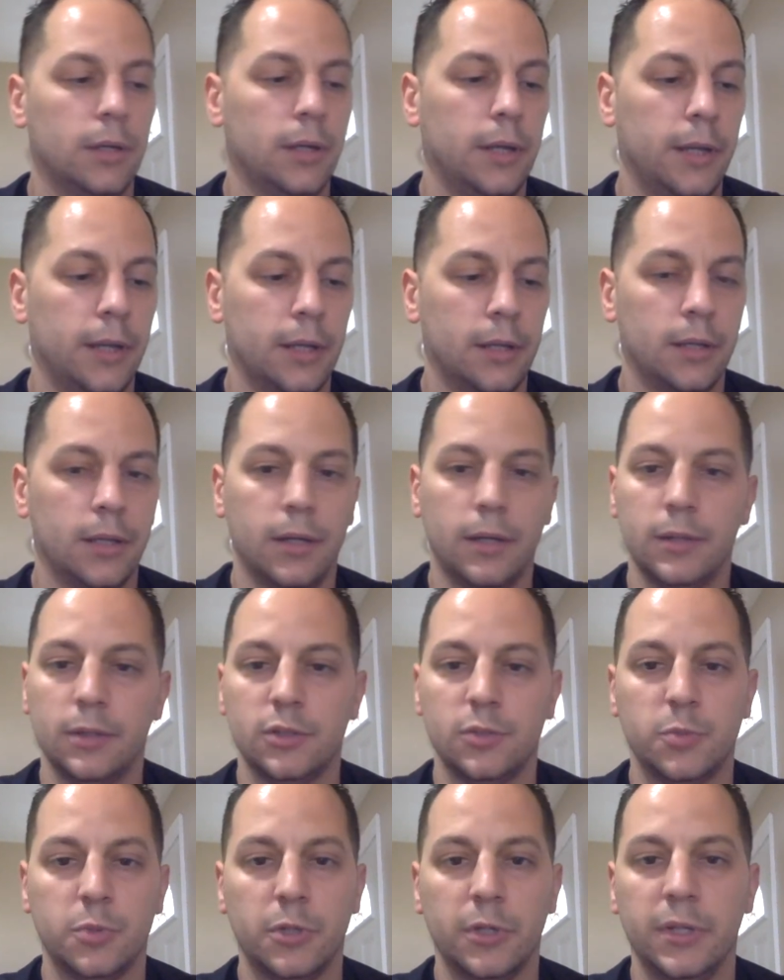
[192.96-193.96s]
and
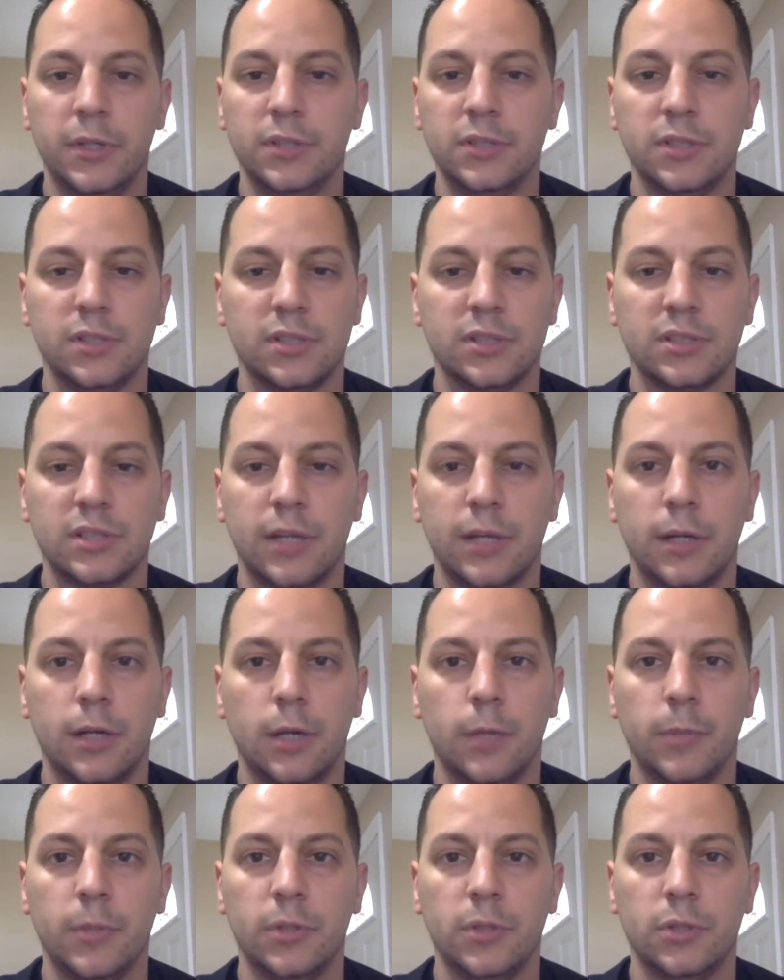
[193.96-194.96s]
it's pretty easy to sign
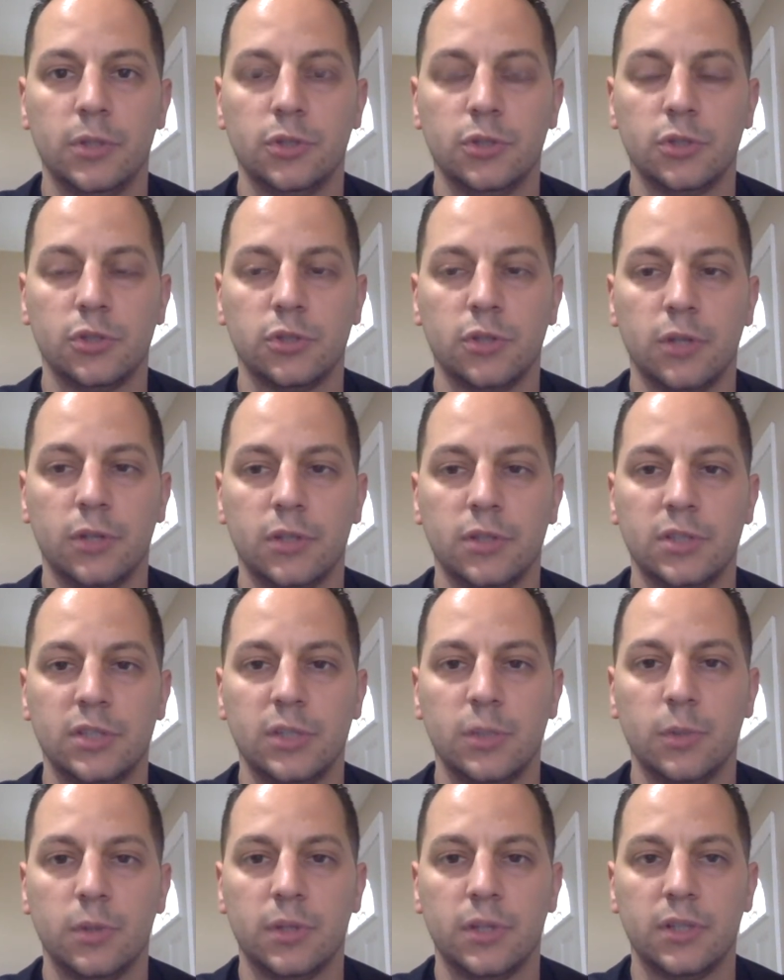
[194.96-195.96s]
up and then just look to
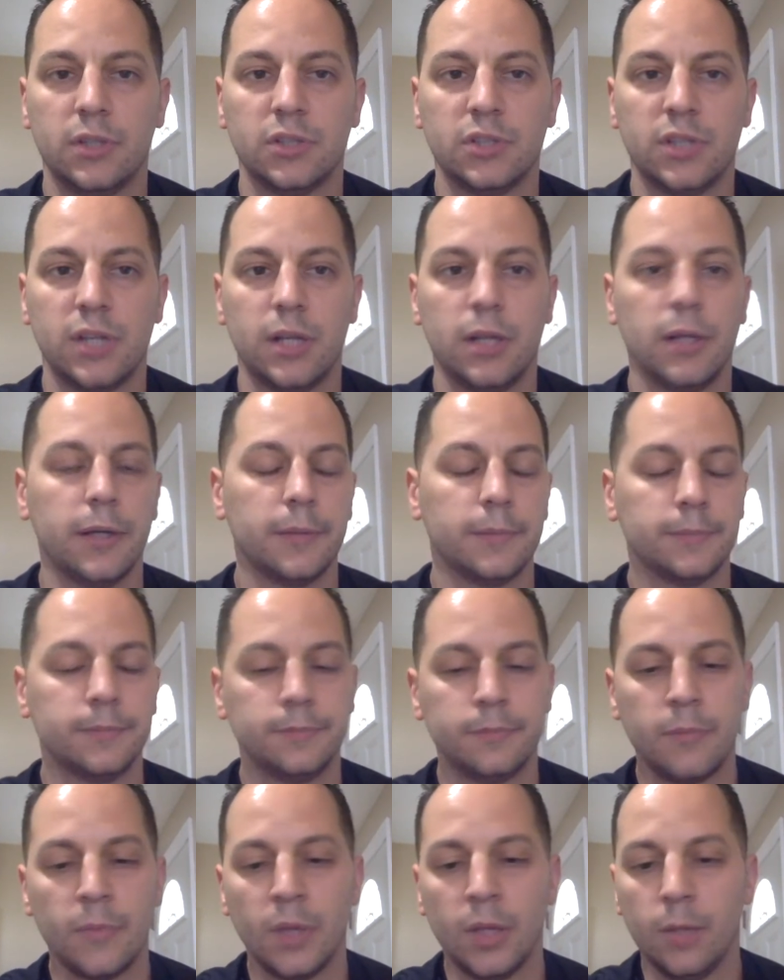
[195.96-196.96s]
see what they're selling.
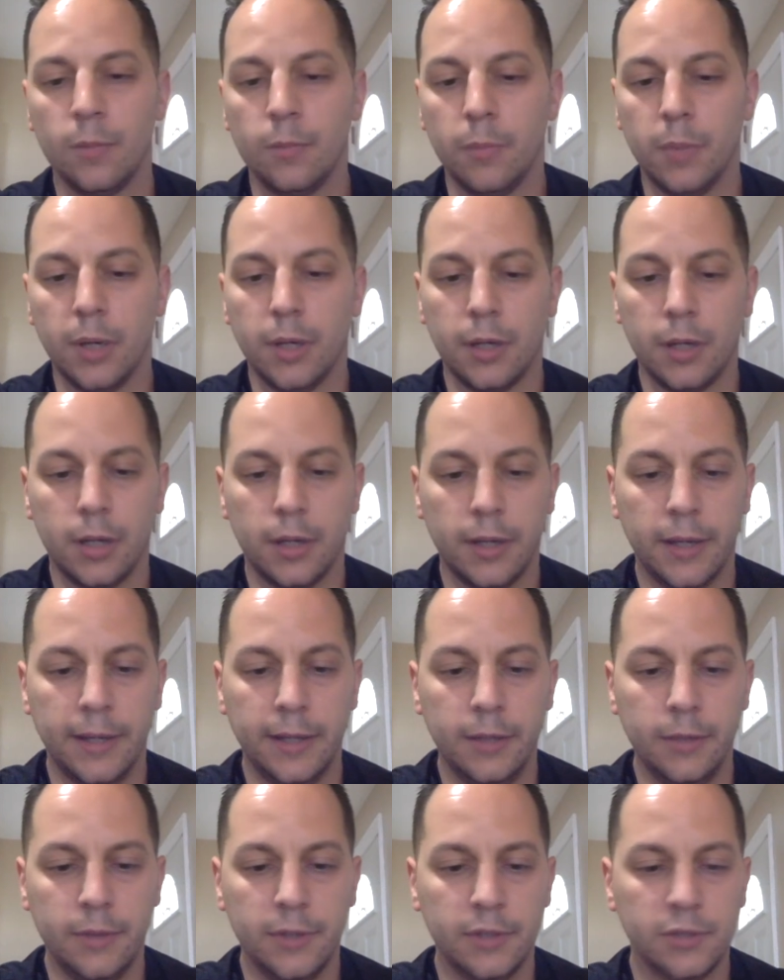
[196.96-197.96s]
But
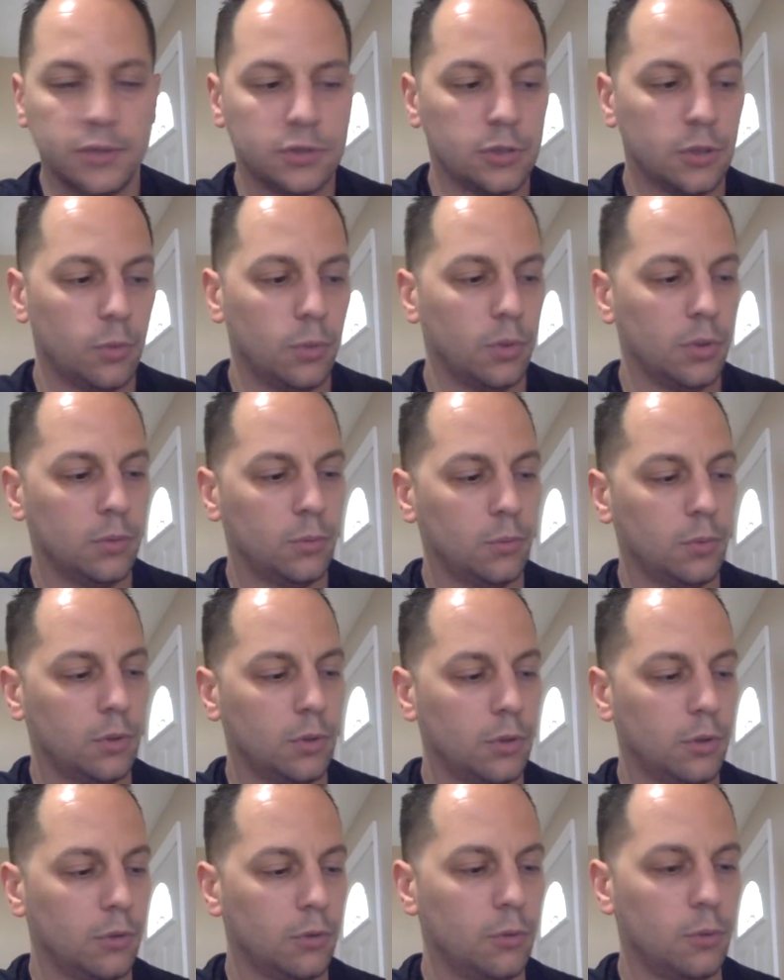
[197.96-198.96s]
anyways, so
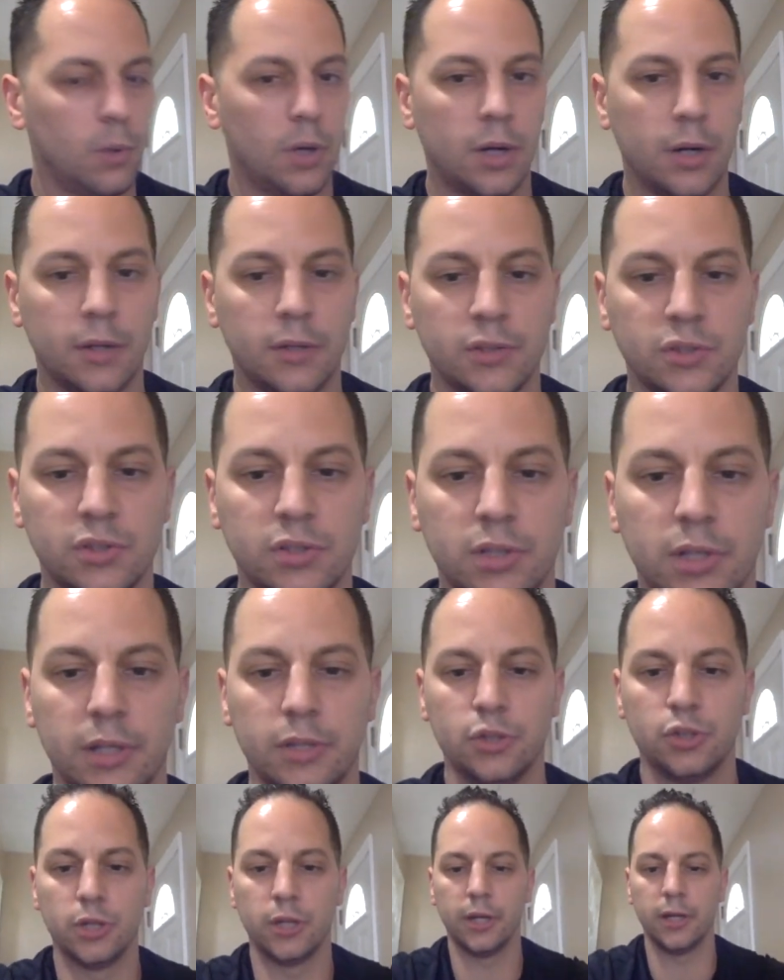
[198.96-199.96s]
we'll go to ours
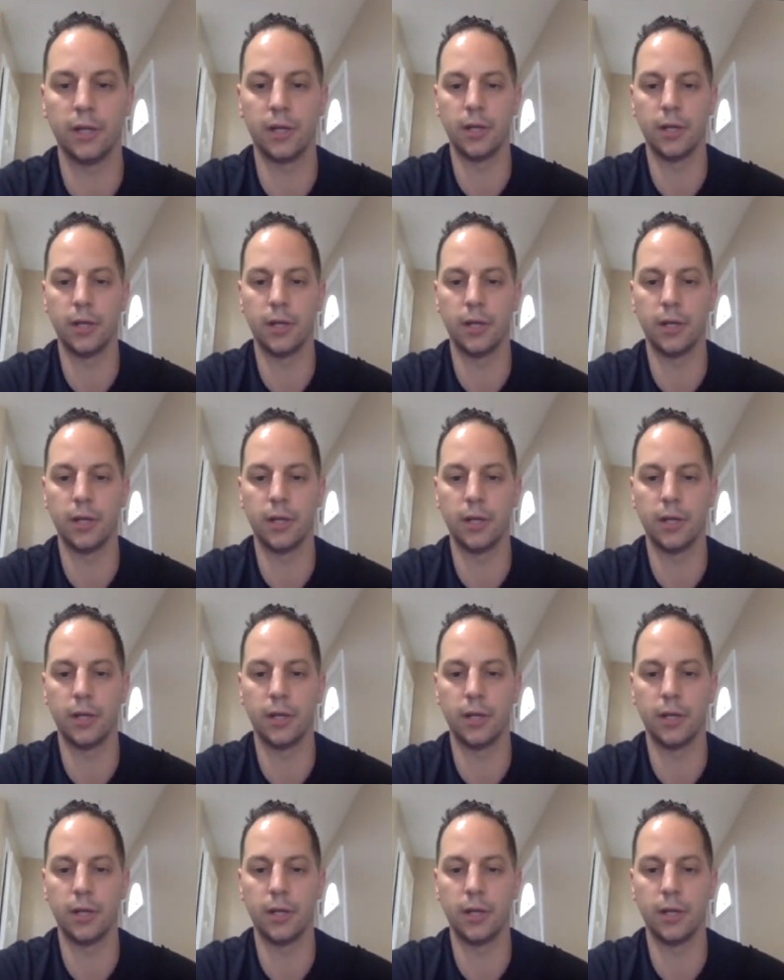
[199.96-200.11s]
and check it